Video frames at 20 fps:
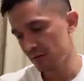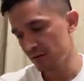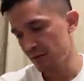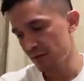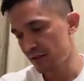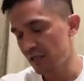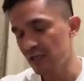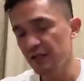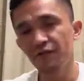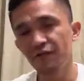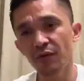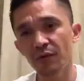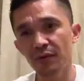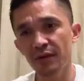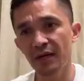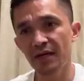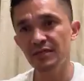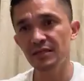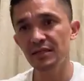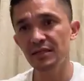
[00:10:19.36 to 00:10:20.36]
at least for my
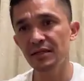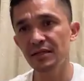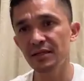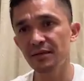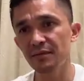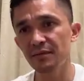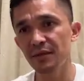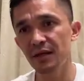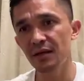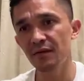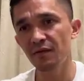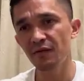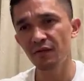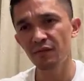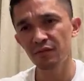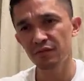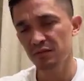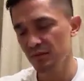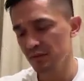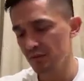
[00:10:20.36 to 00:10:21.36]
national team, that
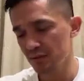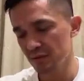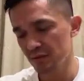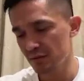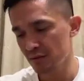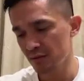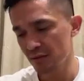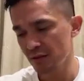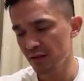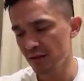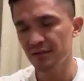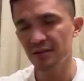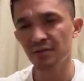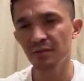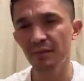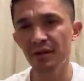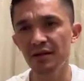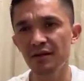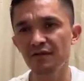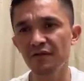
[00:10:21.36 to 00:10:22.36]
it doesn't
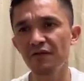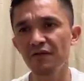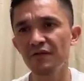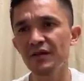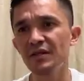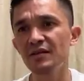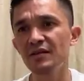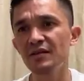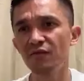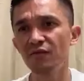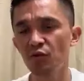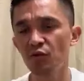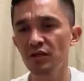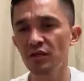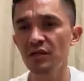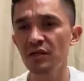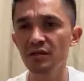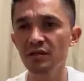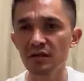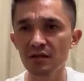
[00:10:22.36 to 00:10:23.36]
matter, 15,
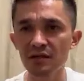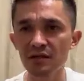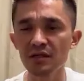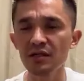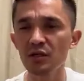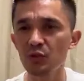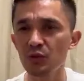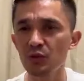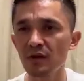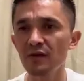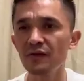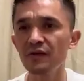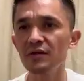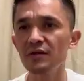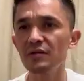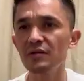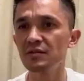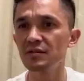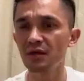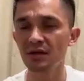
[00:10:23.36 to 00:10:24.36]
14, 13, 12
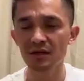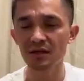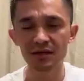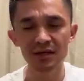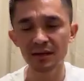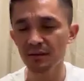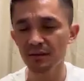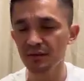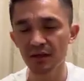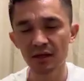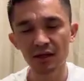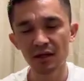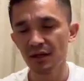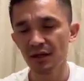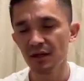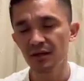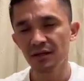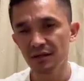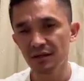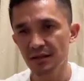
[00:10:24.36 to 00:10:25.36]
years, 100 games,
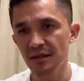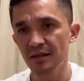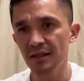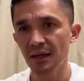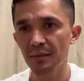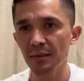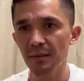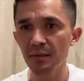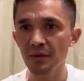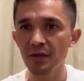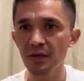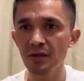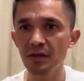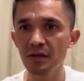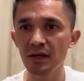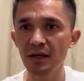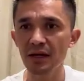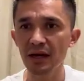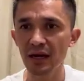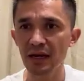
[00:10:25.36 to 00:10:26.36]
till the time I'm here,
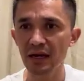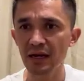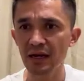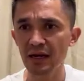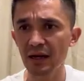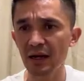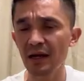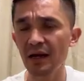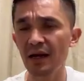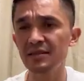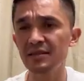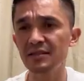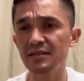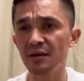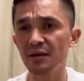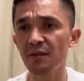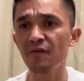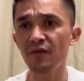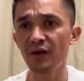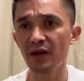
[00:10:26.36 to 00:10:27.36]
I add
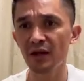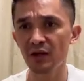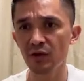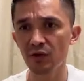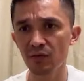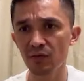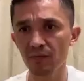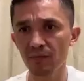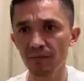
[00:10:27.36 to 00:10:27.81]
some value.